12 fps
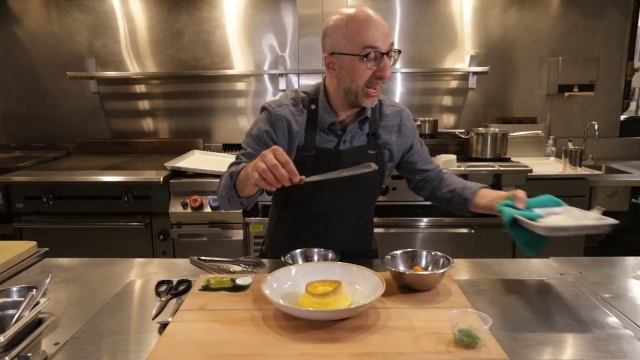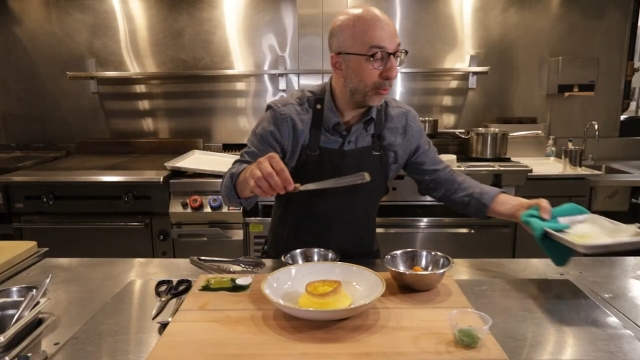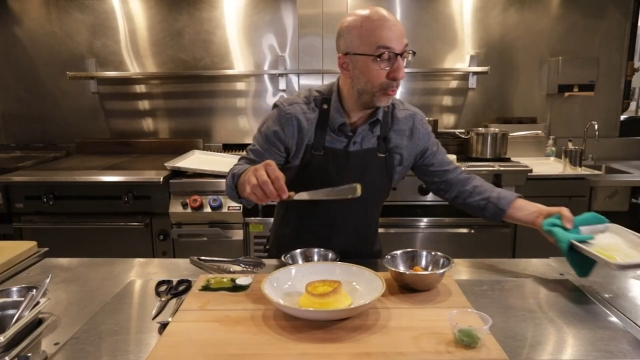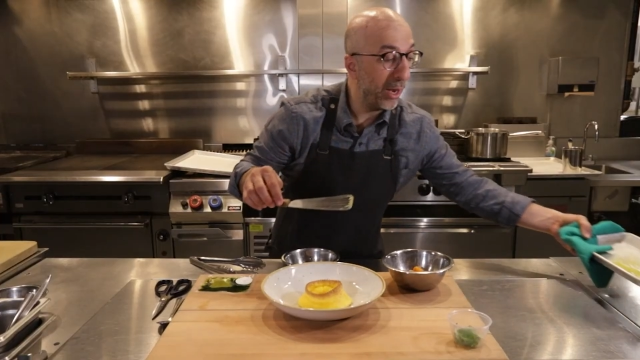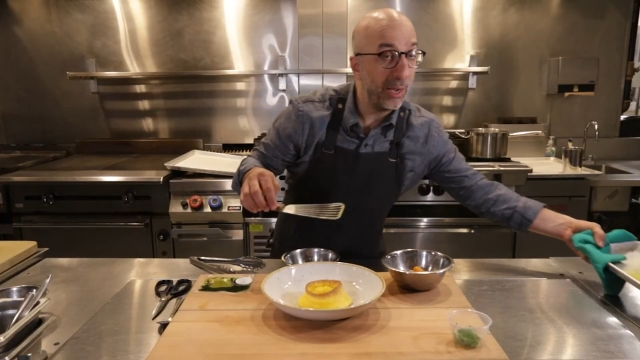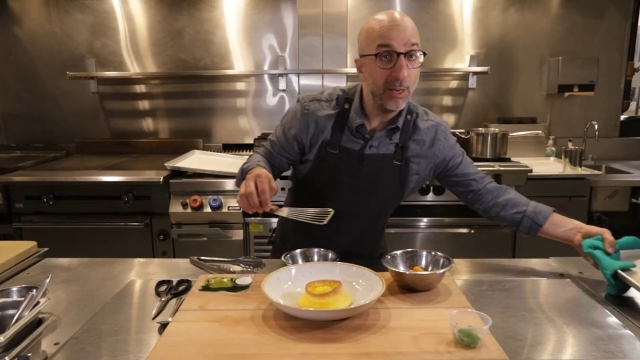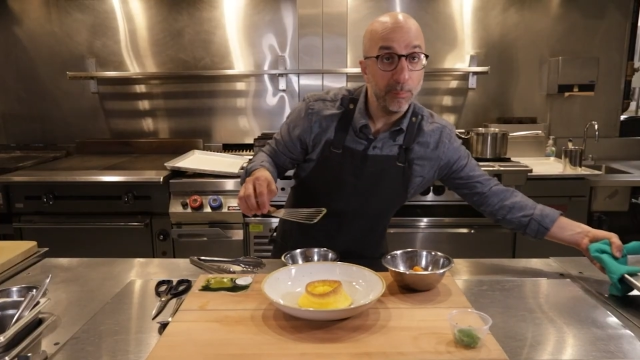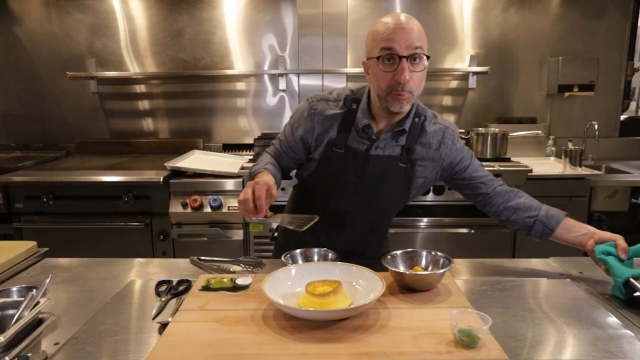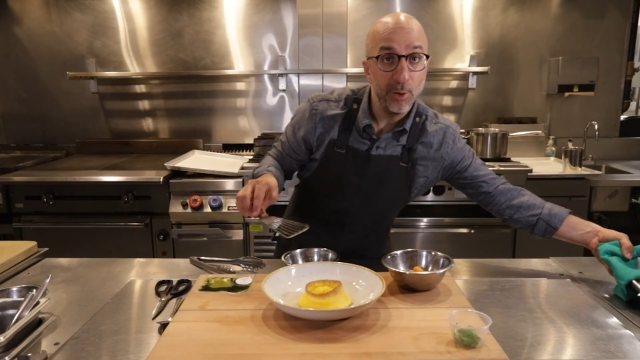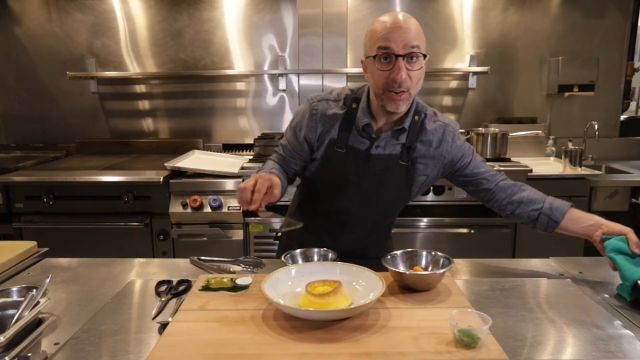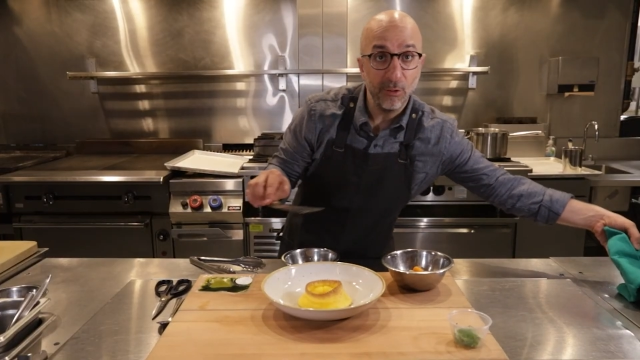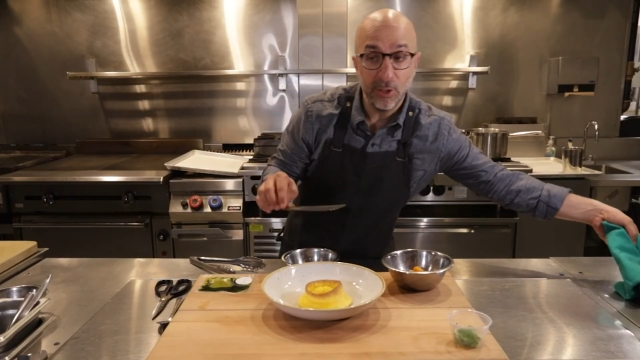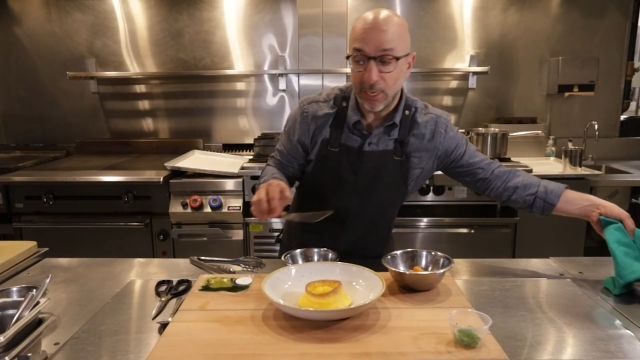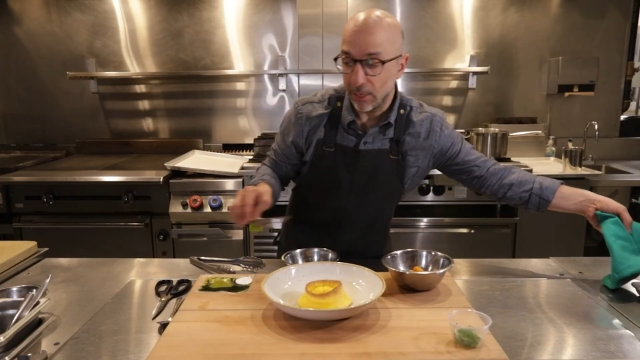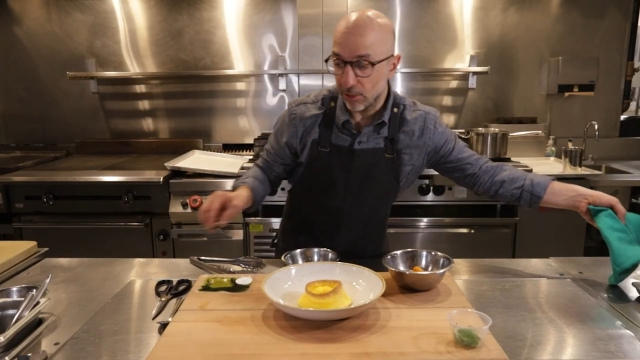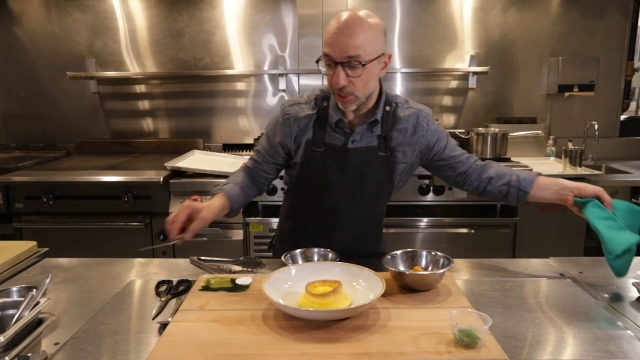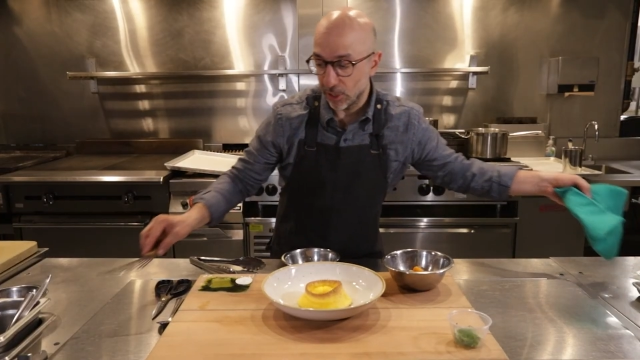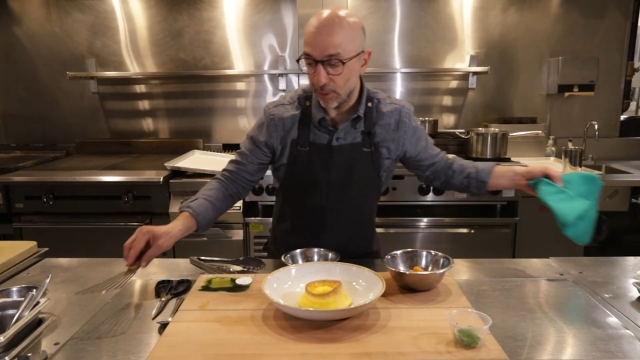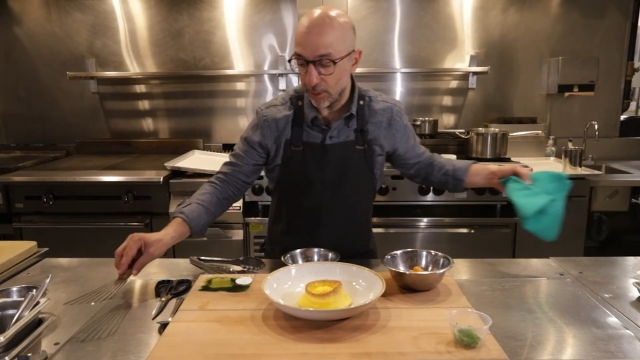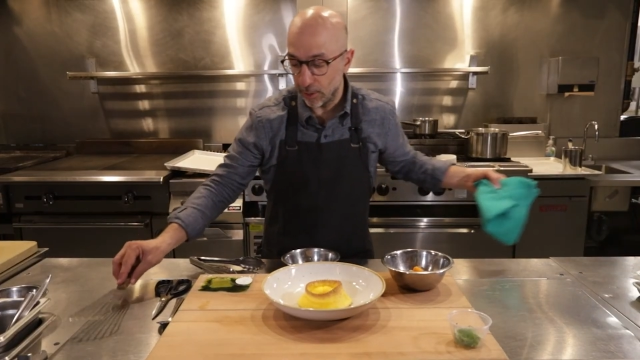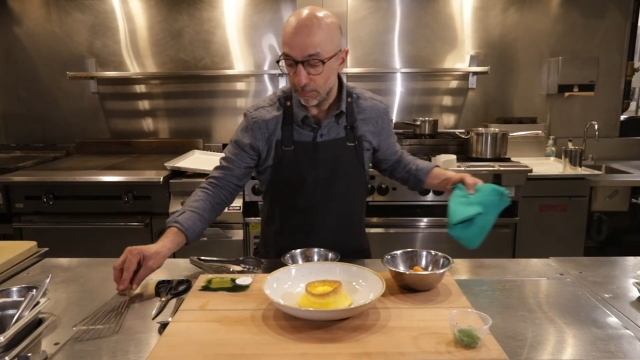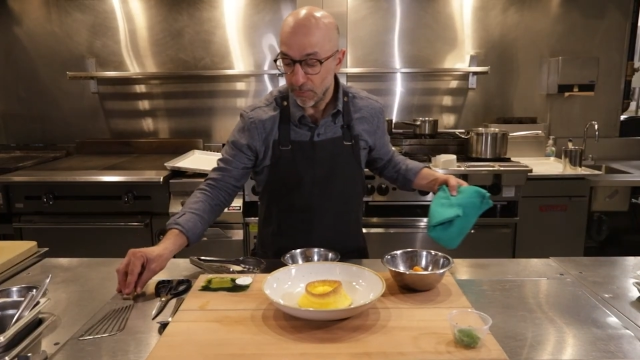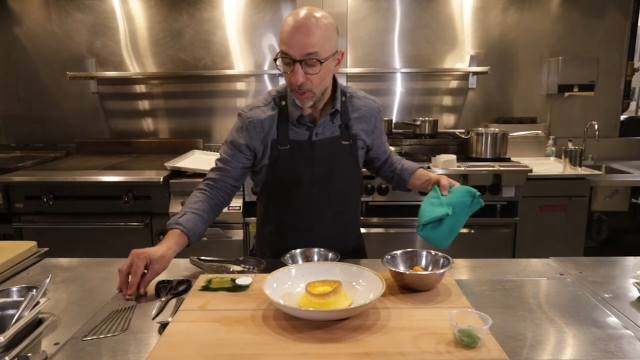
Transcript: get ready to put everything else on there.